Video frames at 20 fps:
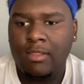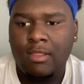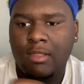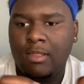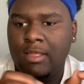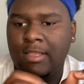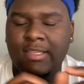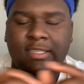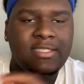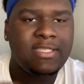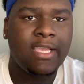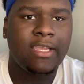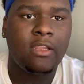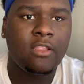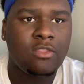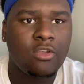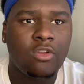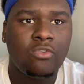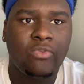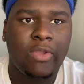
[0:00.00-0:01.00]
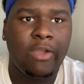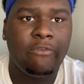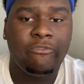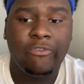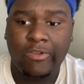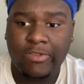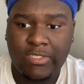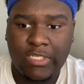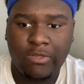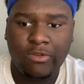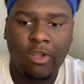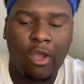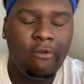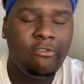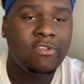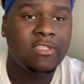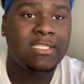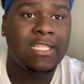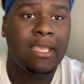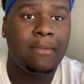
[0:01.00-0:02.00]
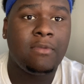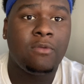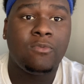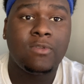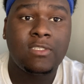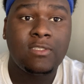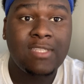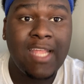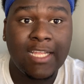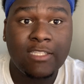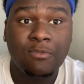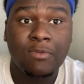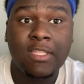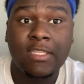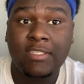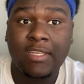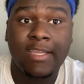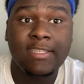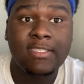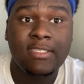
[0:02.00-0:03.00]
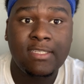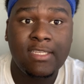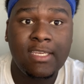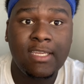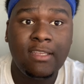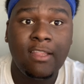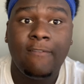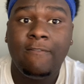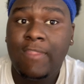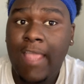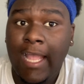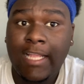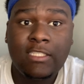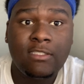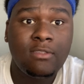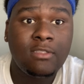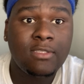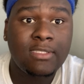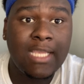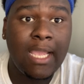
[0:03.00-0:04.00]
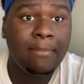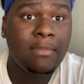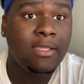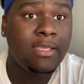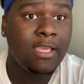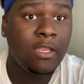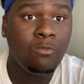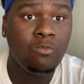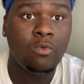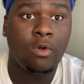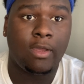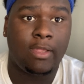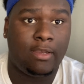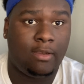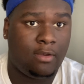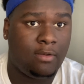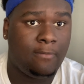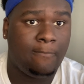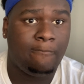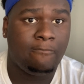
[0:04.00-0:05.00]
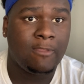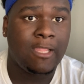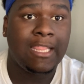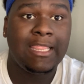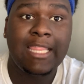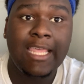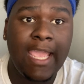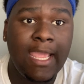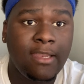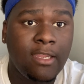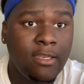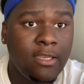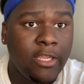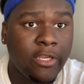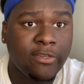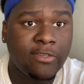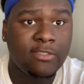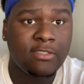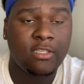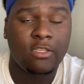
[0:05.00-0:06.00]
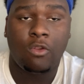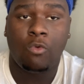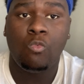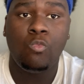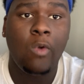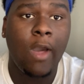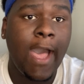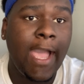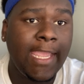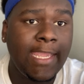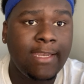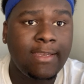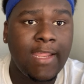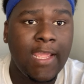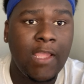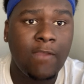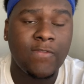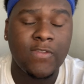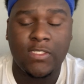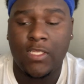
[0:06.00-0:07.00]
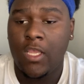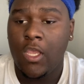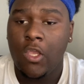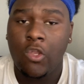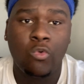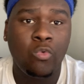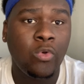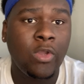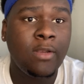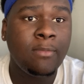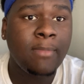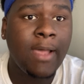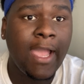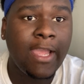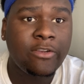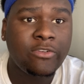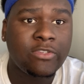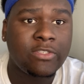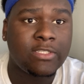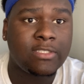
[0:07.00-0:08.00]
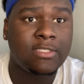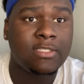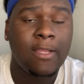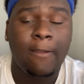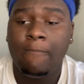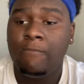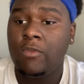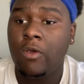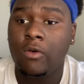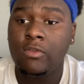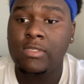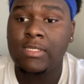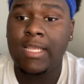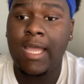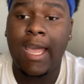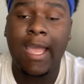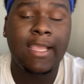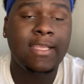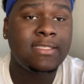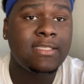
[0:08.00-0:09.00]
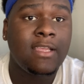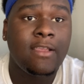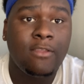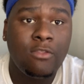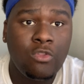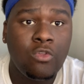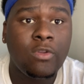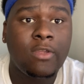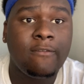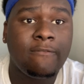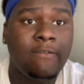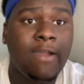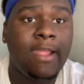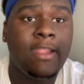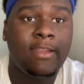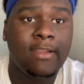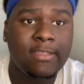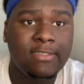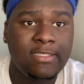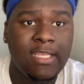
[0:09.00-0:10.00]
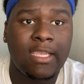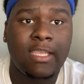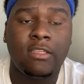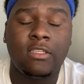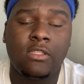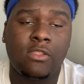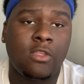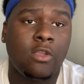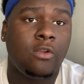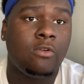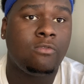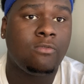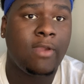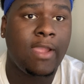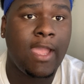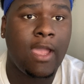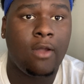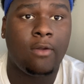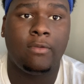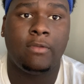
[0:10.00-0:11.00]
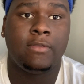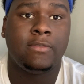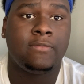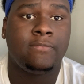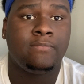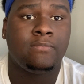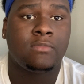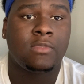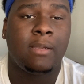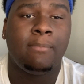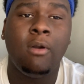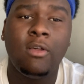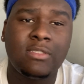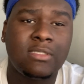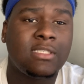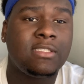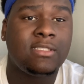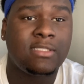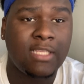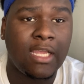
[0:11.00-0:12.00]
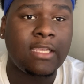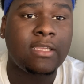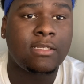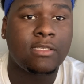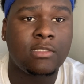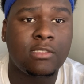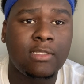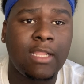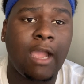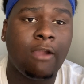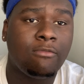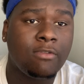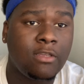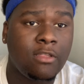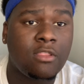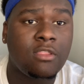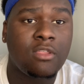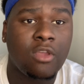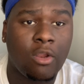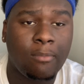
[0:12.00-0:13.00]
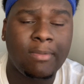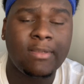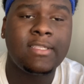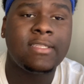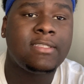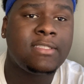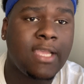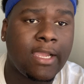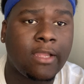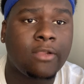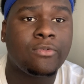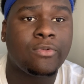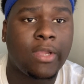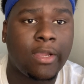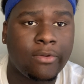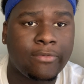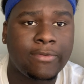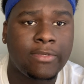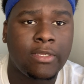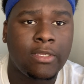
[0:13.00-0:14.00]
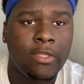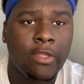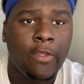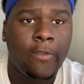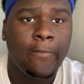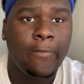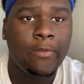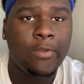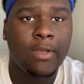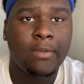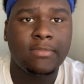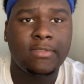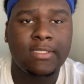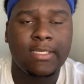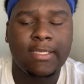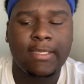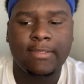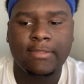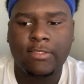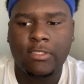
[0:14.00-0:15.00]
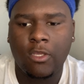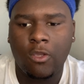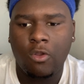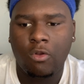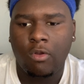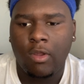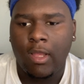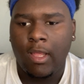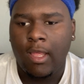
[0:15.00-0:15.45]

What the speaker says: in the second and third round for interior offensive linemen, which that's what the Giants need, that's the time to get one. Landon Dickerson, Wyatt Davis, Quinn Miners. Those are guys you can find in the second to third round. Mostly second. Not really third, but the second round. You know what I'm saying? So,